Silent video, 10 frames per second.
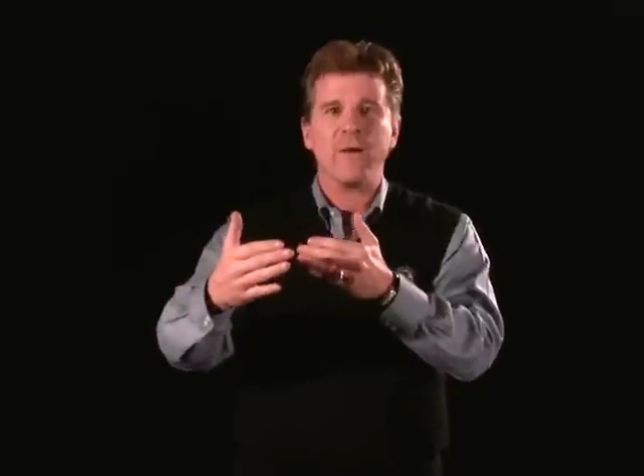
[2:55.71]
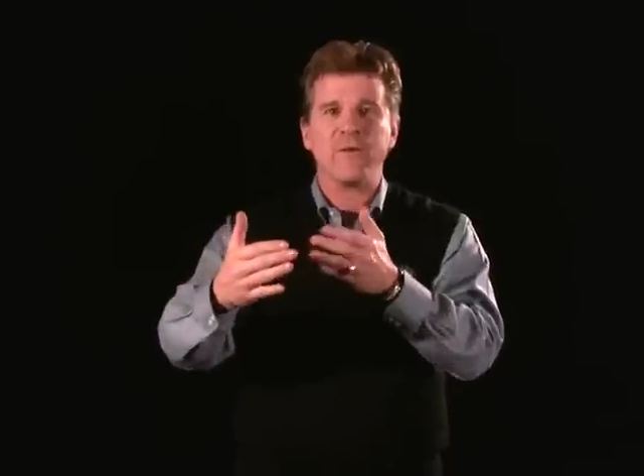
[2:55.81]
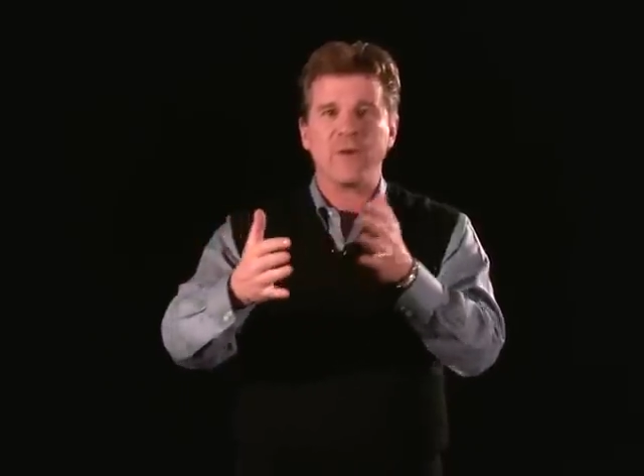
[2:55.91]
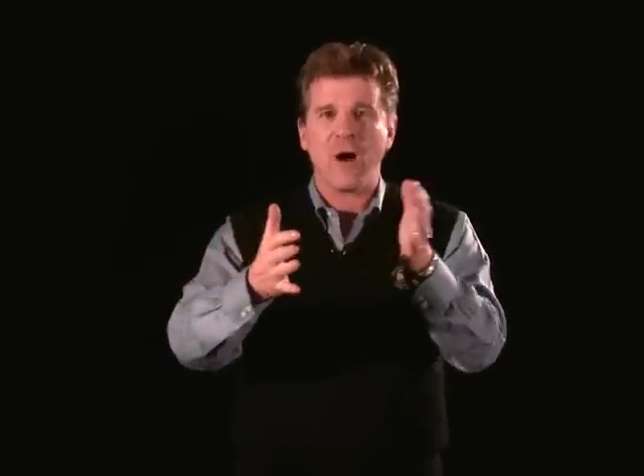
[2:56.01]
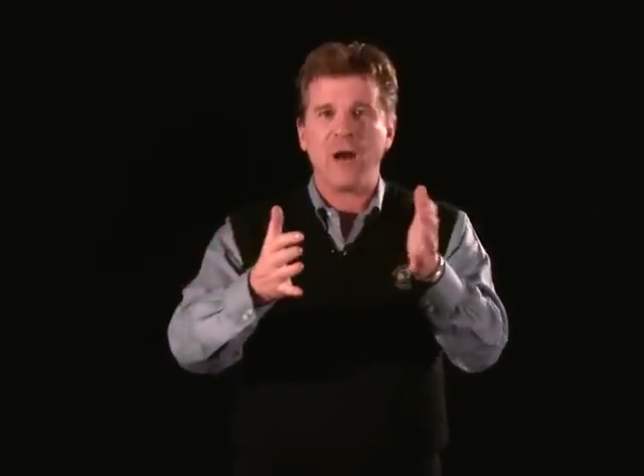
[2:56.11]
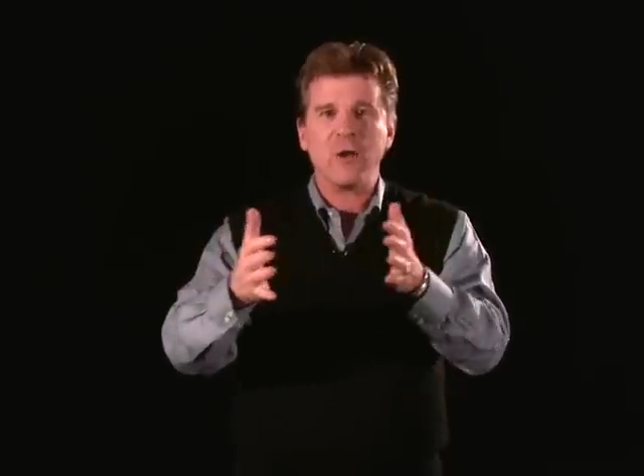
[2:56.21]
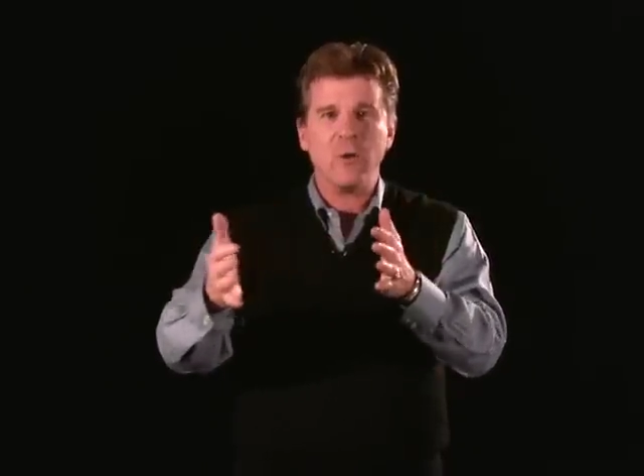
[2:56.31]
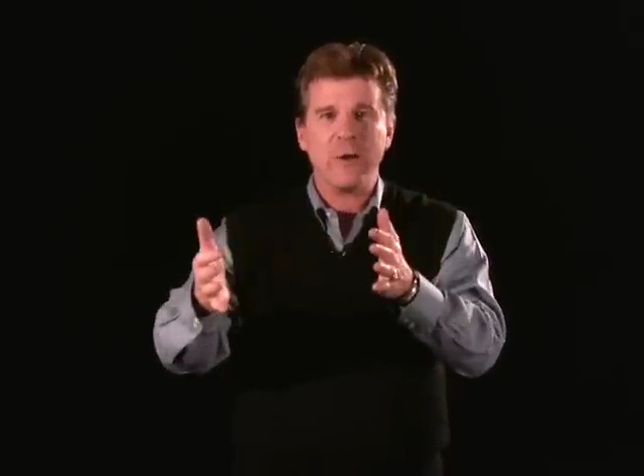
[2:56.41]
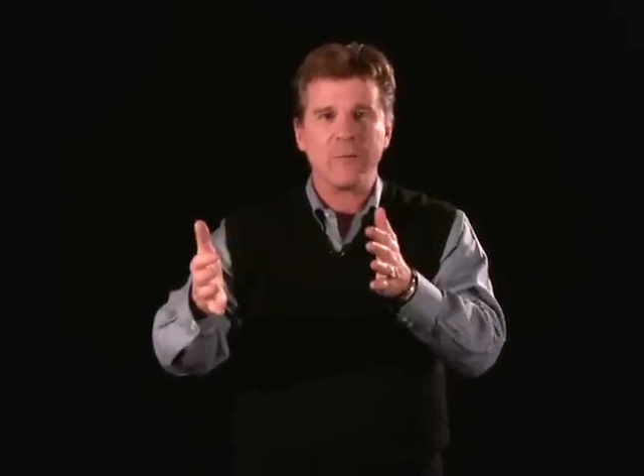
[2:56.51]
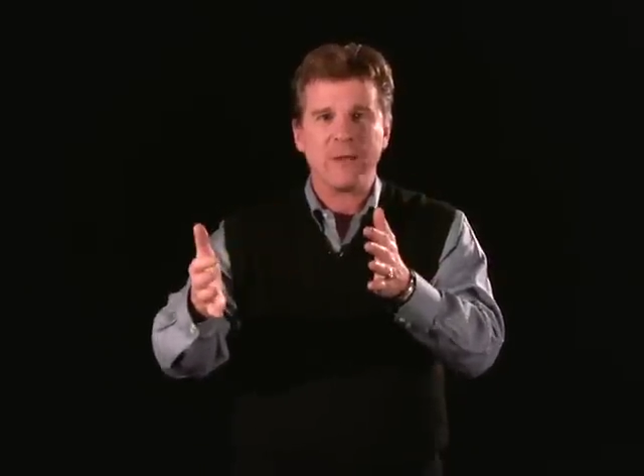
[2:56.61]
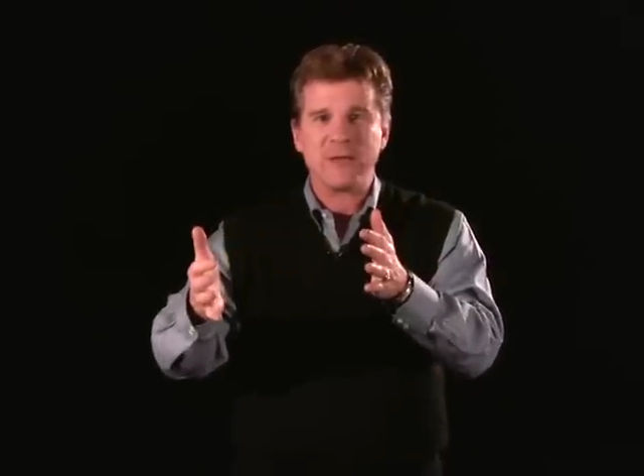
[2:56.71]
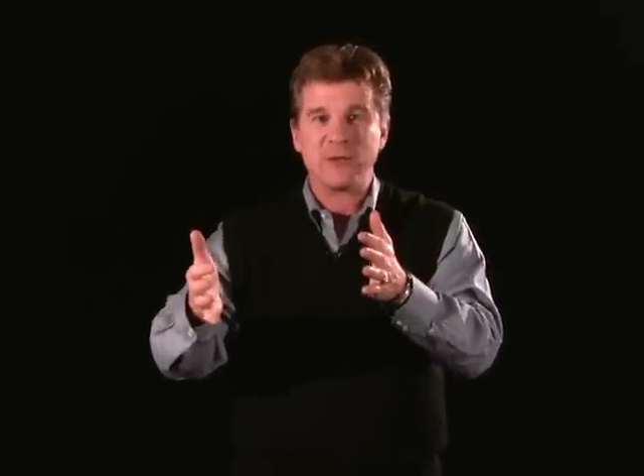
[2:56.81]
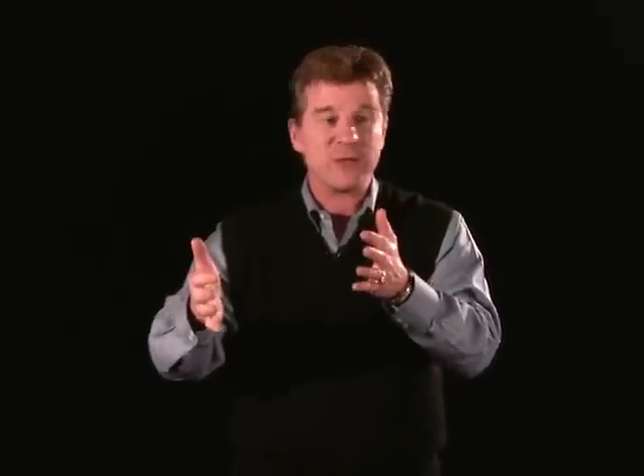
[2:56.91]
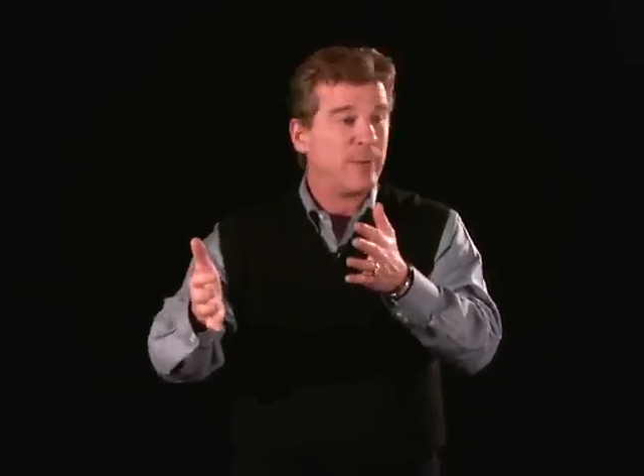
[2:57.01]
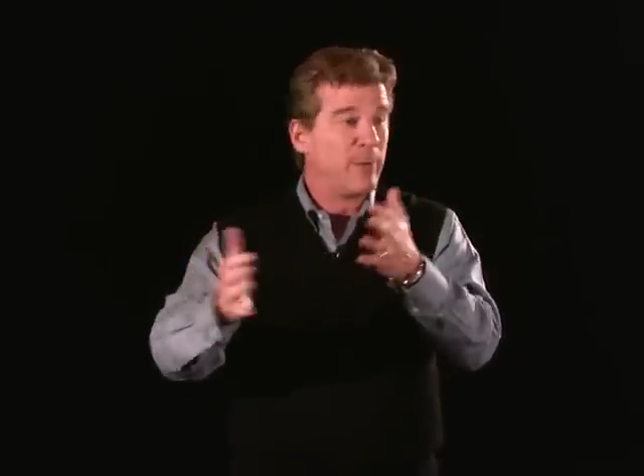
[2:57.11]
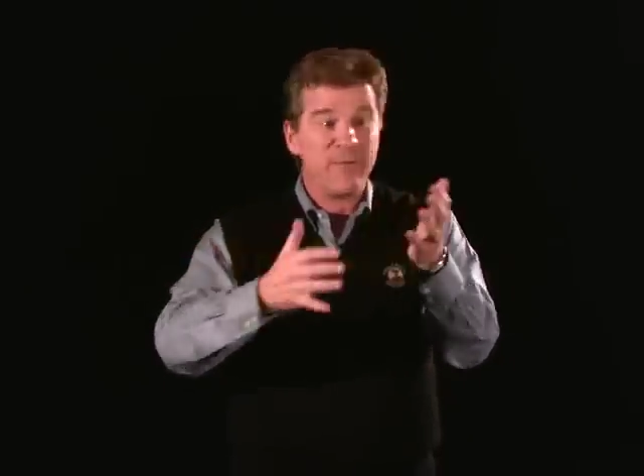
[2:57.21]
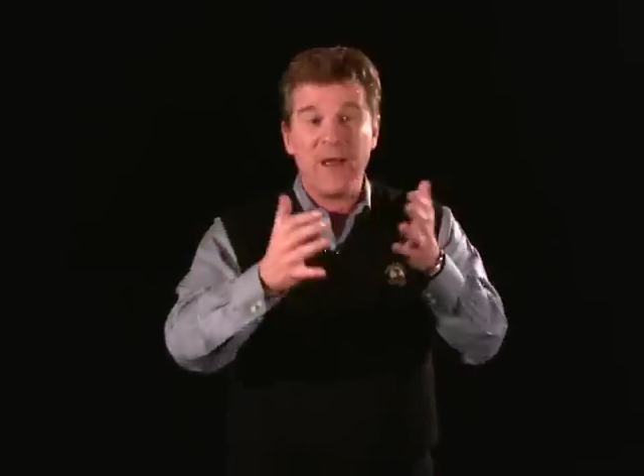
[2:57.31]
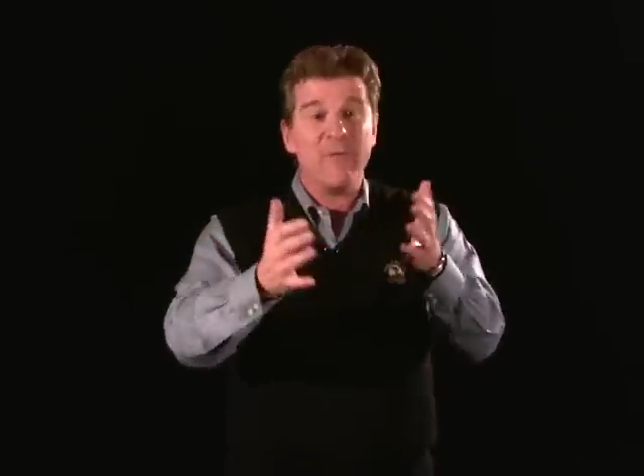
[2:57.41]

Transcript: is an ongoing relationship of,